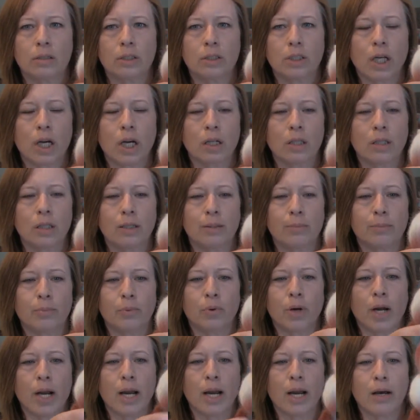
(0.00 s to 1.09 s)
chocolate
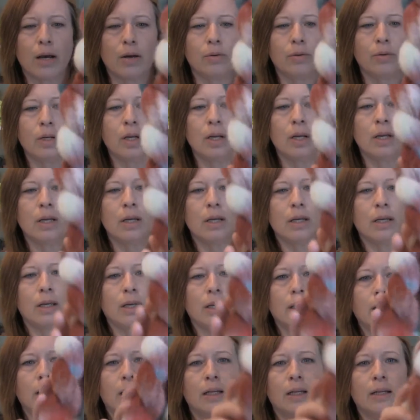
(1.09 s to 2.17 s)
brown,
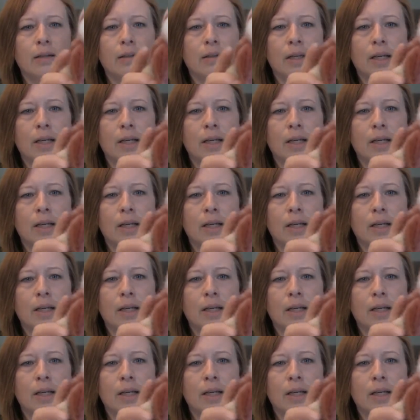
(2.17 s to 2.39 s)
and